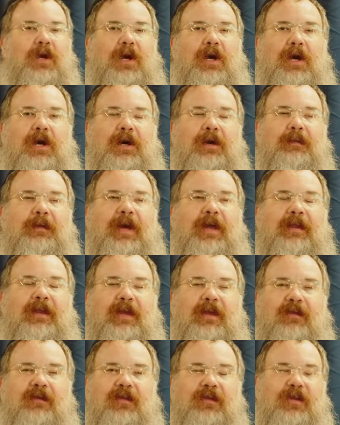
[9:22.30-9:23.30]
uh, I
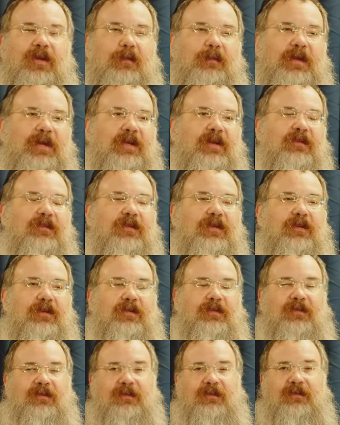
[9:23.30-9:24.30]
think it's a little bit easier
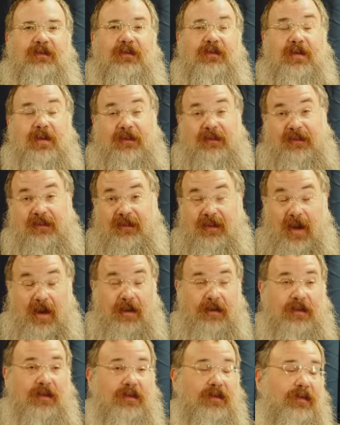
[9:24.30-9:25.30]
to, to
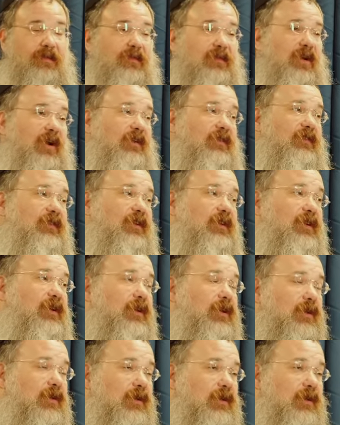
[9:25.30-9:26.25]
start discussing